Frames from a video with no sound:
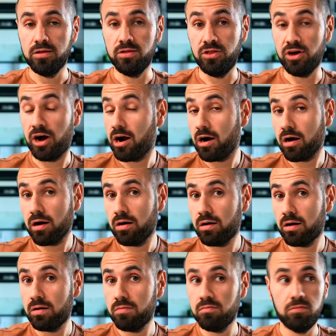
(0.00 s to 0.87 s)

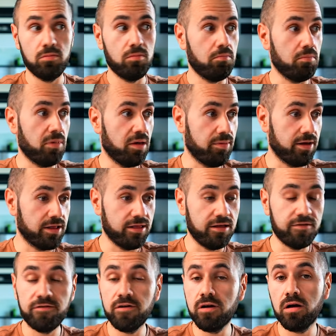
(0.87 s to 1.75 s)
darker maybe a
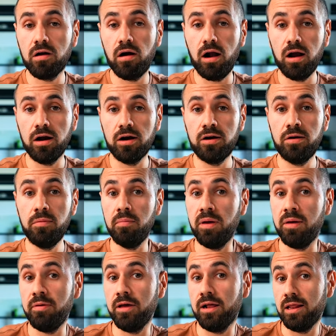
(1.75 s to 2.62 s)
different color,
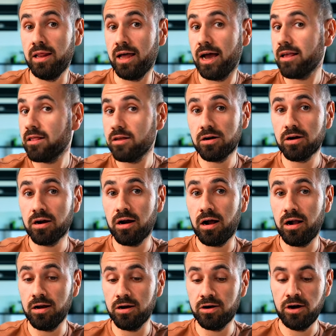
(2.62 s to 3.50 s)
maybe a lighter
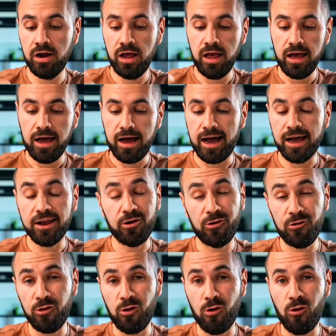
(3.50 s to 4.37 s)
color, I
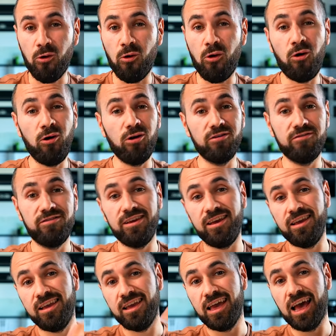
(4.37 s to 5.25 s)
don't know. All of
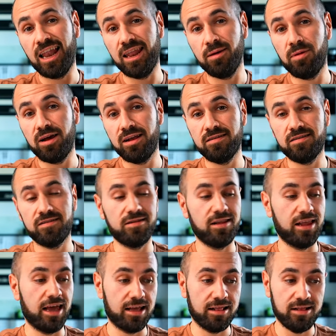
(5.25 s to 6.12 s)
the elements
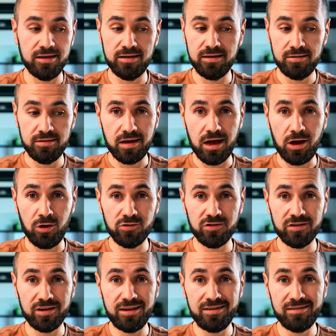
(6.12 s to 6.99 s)
like the
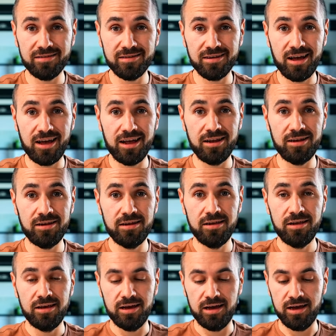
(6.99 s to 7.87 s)
outside sun,
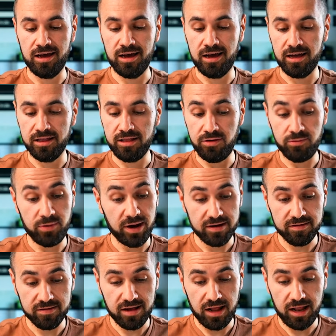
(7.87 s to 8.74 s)
uh,
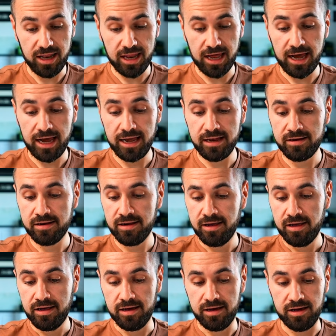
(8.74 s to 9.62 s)
direct sunlight,
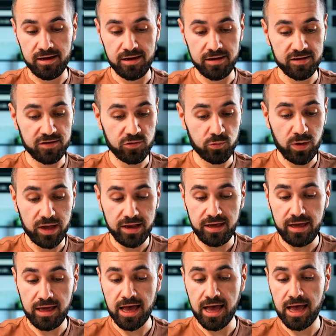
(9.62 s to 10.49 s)
uh,
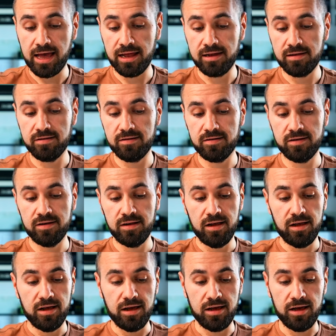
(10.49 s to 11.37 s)
sweaty hands,
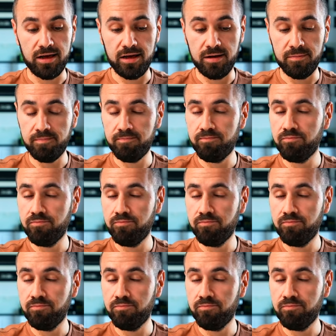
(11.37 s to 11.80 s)
uh,